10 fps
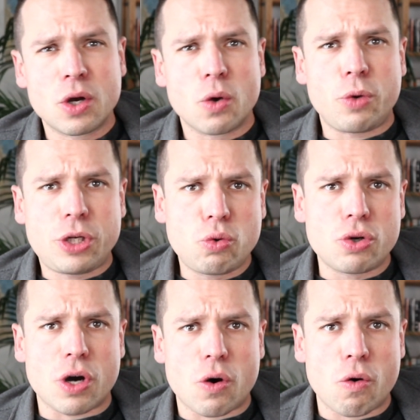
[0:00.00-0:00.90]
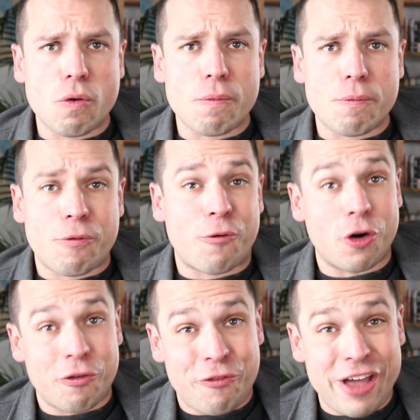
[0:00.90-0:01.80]
We do know for a
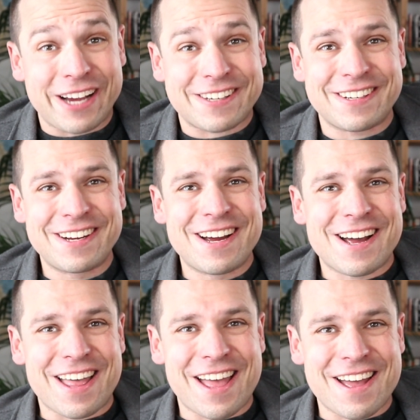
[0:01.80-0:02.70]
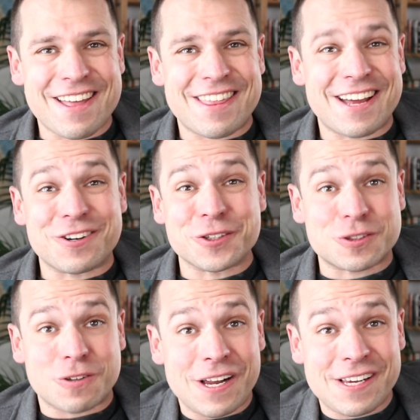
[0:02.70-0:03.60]
fact that
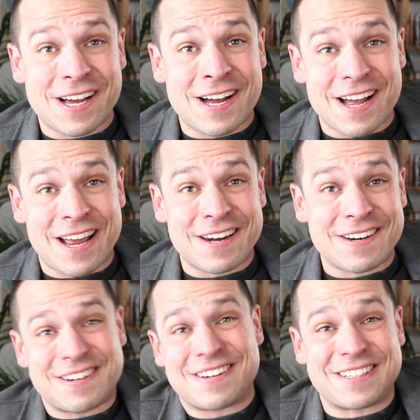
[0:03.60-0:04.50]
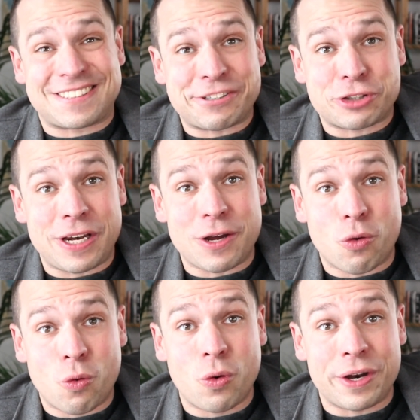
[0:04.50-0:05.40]
Australia and essentially
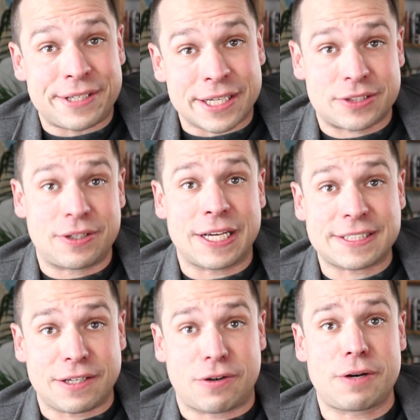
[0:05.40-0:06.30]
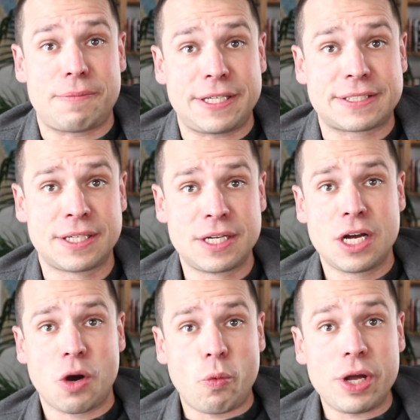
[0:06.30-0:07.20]
all industrialized economies
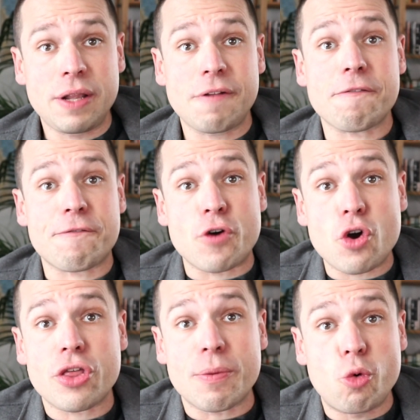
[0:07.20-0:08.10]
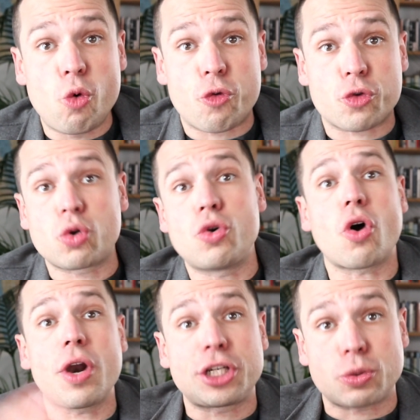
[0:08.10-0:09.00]
will further move to
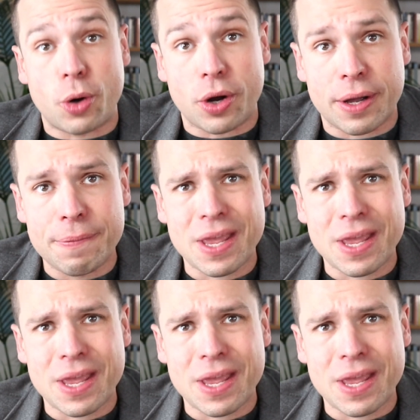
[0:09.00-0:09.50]
knowledge work,